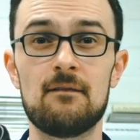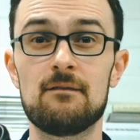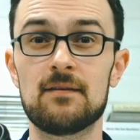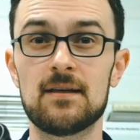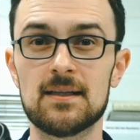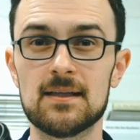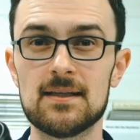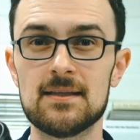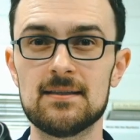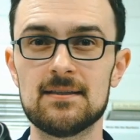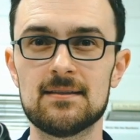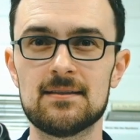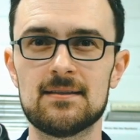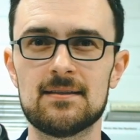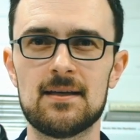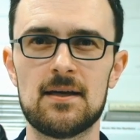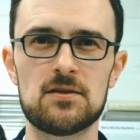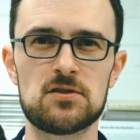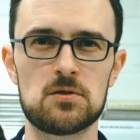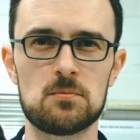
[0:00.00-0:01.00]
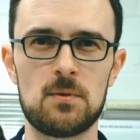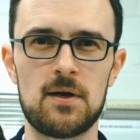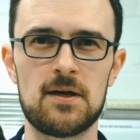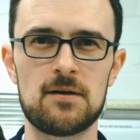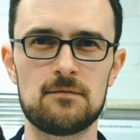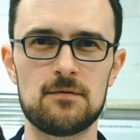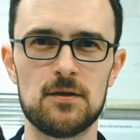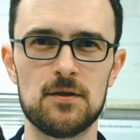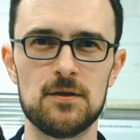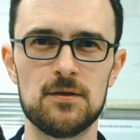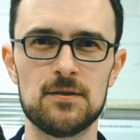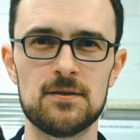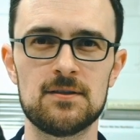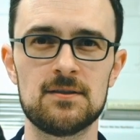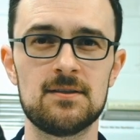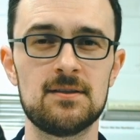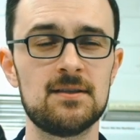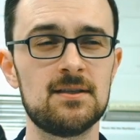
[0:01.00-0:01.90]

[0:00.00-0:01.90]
villain as you might have heard.